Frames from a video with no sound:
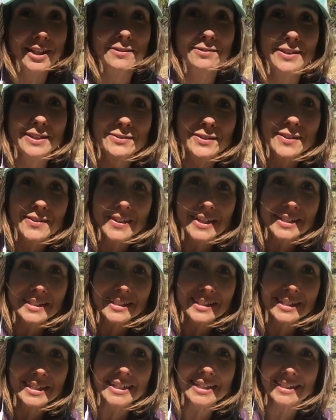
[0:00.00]
of different things
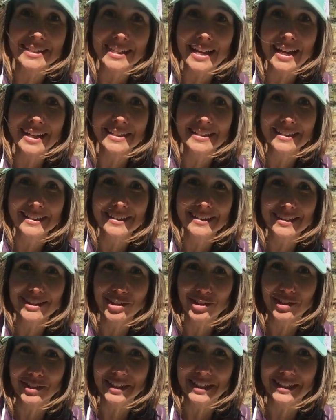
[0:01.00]
in it. It's
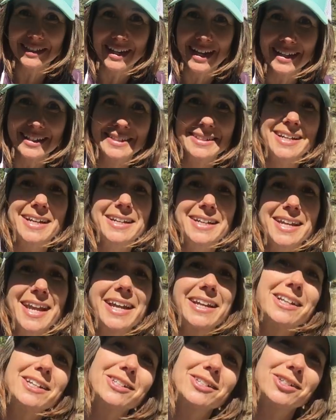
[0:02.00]
certainly not
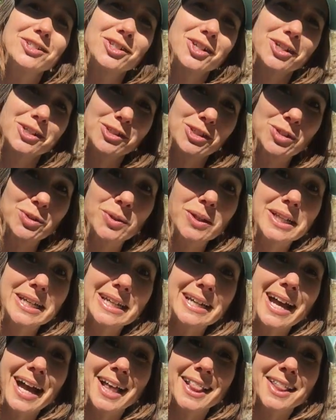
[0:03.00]
dedicated to just
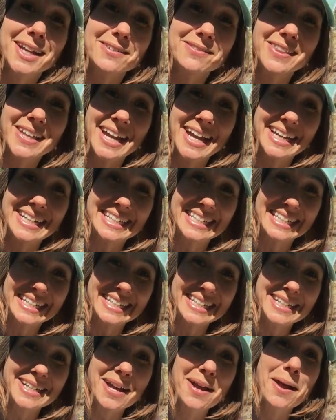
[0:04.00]
doodling. I love the
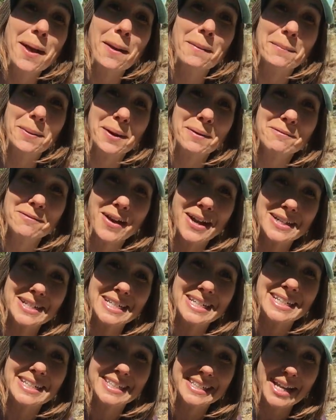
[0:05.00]
idea, but I'm
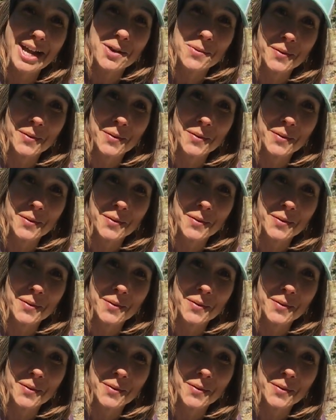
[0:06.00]
finding it's not